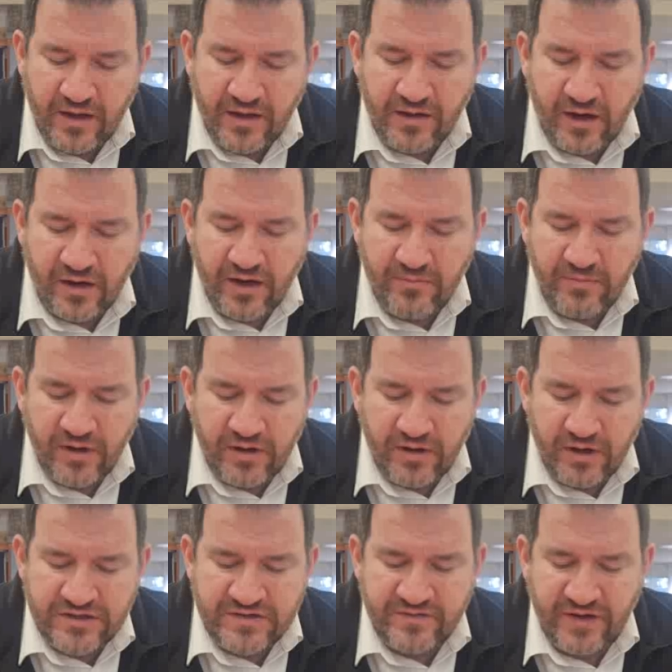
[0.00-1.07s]
Ikare
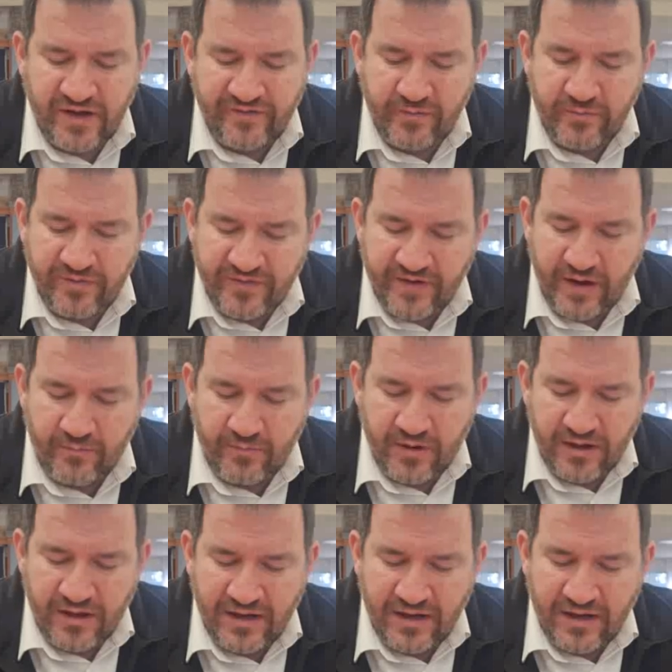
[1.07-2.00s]
b'chutz v'nayfe b'fnim.